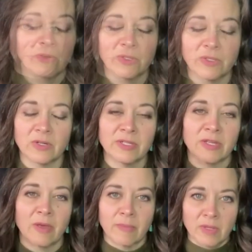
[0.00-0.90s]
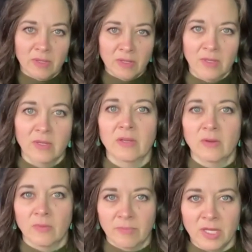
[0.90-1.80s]
Those are some
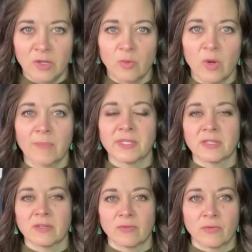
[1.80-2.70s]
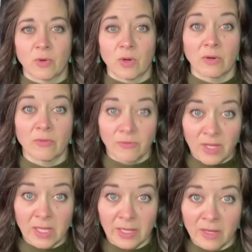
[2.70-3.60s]
PQ reps for
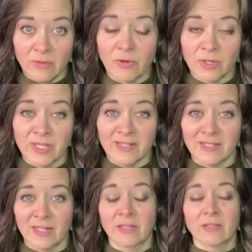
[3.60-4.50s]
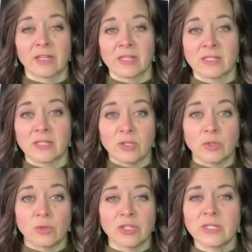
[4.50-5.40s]
feeling, for sensing. Let's
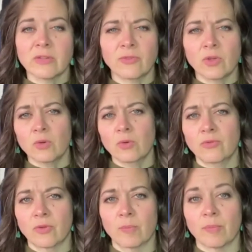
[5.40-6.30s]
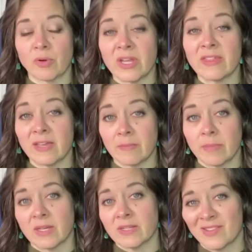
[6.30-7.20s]
do just a few for breathing,
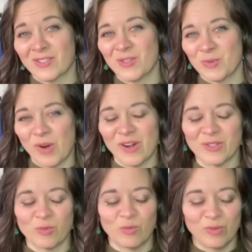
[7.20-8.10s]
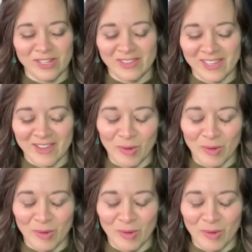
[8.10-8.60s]
because this is where it's really